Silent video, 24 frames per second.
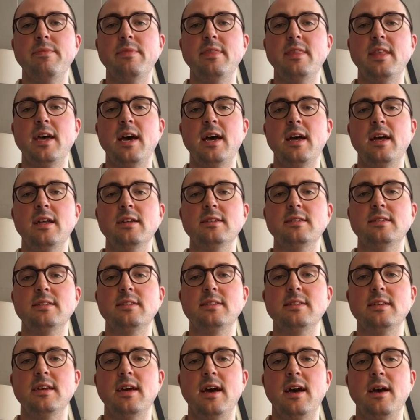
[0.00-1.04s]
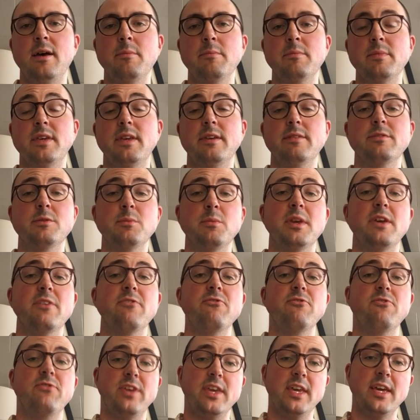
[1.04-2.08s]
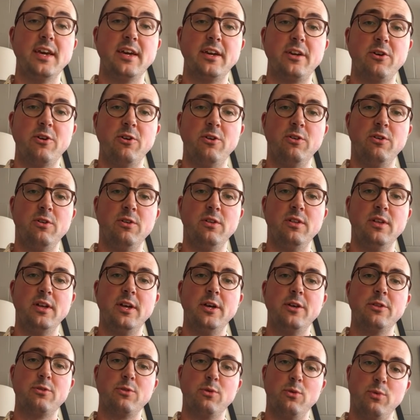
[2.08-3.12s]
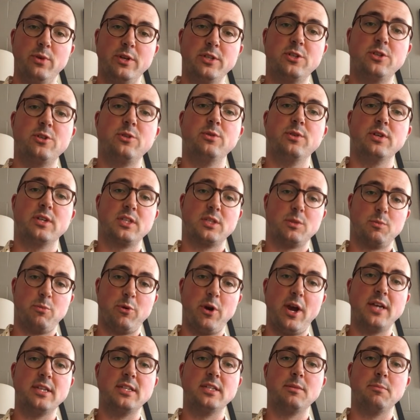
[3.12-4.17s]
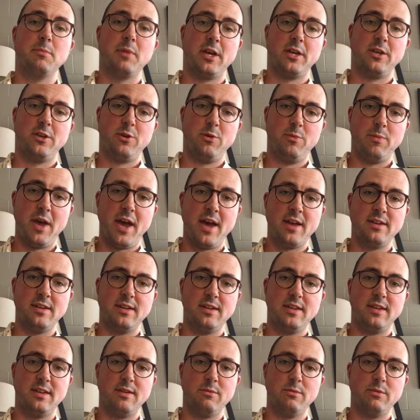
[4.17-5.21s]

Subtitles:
that gives me a vehicle through which to express my humanity,